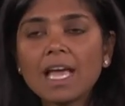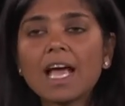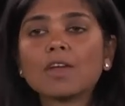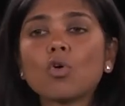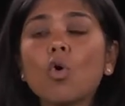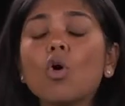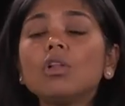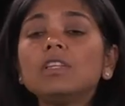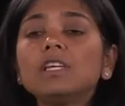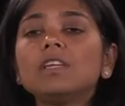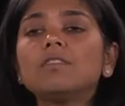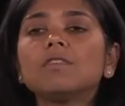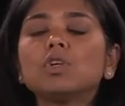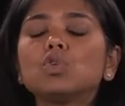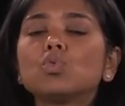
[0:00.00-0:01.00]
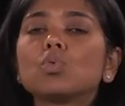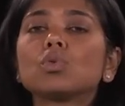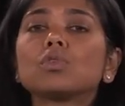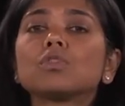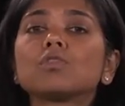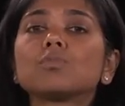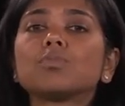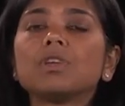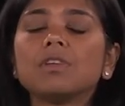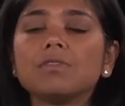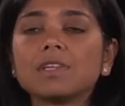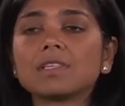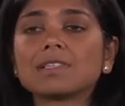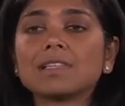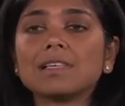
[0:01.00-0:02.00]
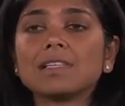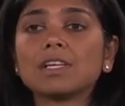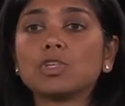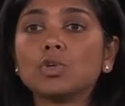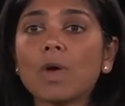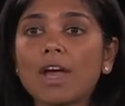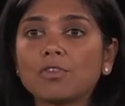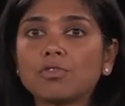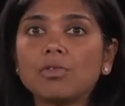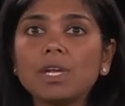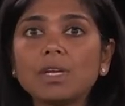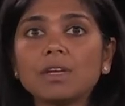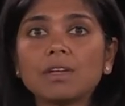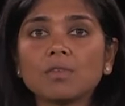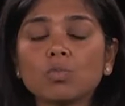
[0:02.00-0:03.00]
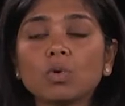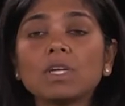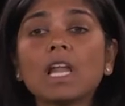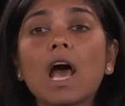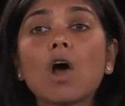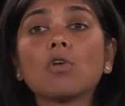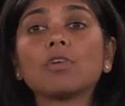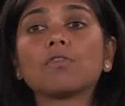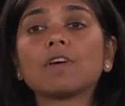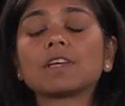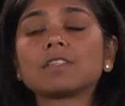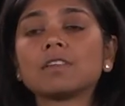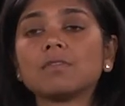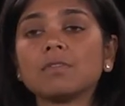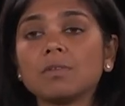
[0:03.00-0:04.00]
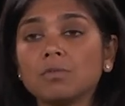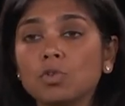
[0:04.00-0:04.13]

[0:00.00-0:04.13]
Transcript: And all the individuals previously that you had treated would now effective,